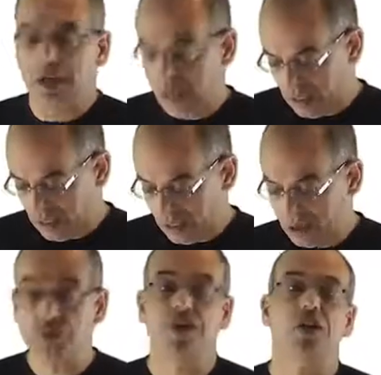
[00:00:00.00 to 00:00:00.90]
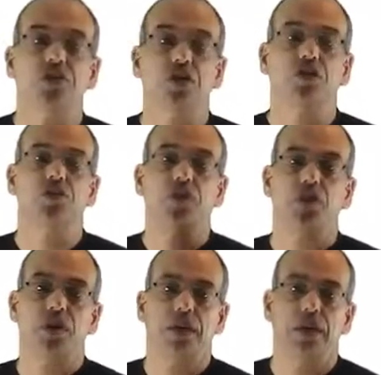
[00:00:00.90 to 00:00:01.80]
in the
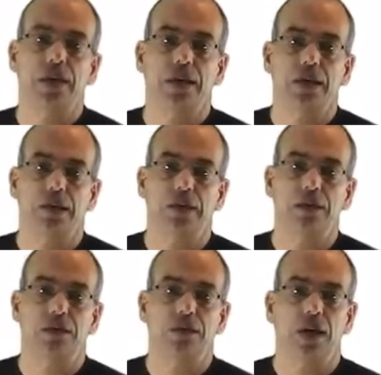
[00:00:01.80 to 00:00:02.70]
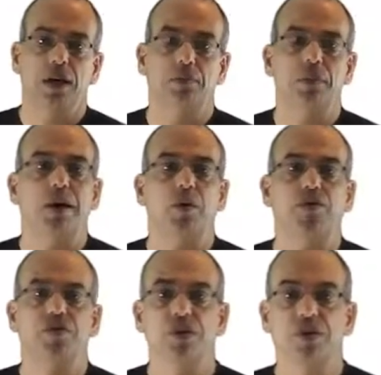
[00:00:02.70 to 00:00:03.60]
2004 uh,
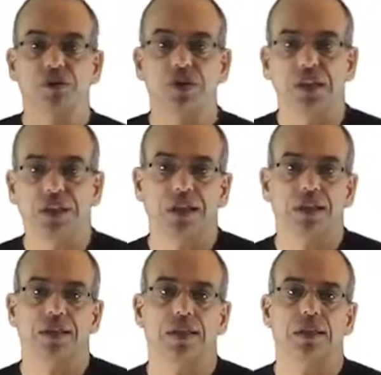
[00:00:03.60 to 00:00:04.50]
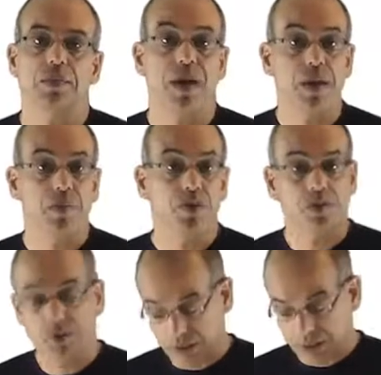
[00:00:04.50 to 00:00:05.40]
microwave theory and technique paper
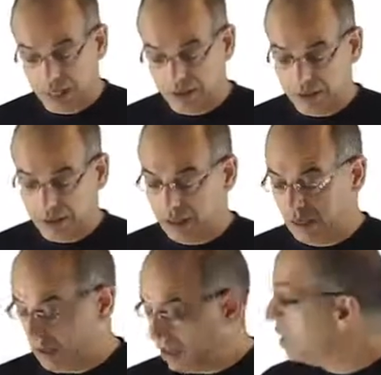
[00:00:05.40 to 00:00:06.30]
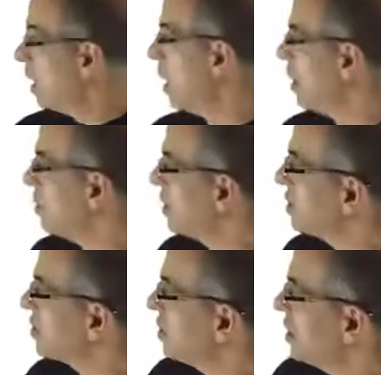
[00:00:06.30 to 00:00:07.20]
that we
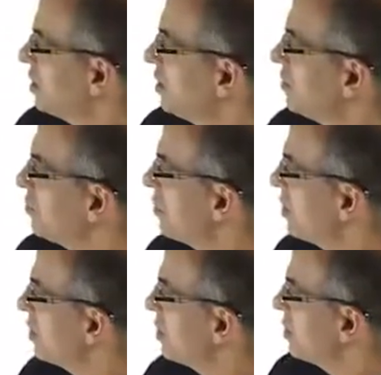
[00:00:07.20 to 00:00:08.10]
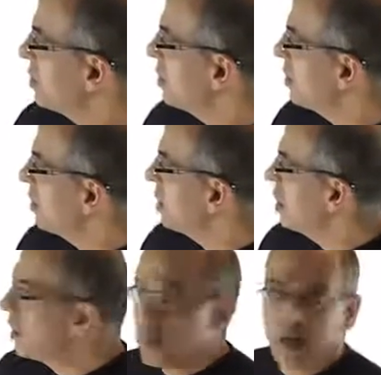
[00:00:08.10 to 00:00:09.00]
can see here.
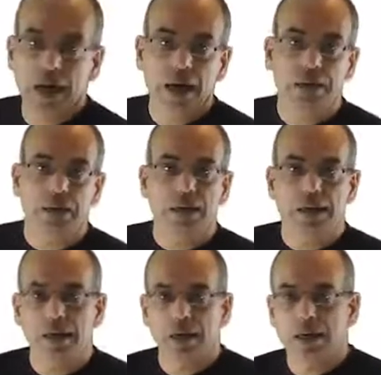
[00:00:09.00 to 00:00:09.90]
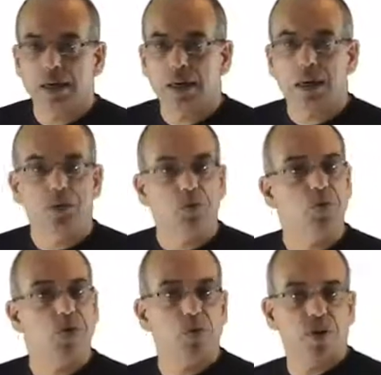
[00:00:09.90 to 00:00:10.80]
And it will
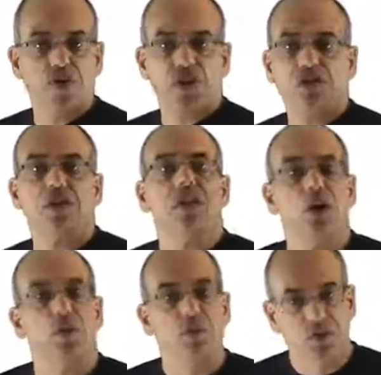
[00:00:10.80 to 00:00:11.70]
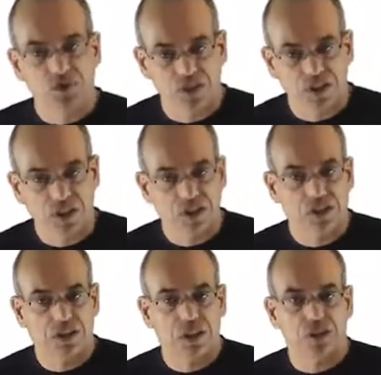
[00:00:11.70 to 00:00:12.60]
be a reference that I will be using in
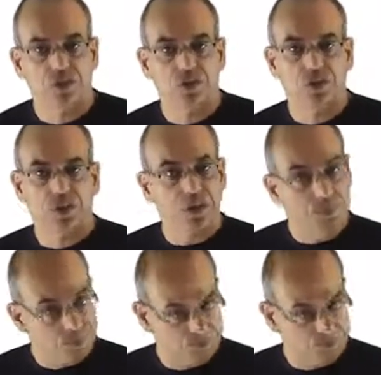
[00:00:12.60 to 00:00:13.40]
this tutorial.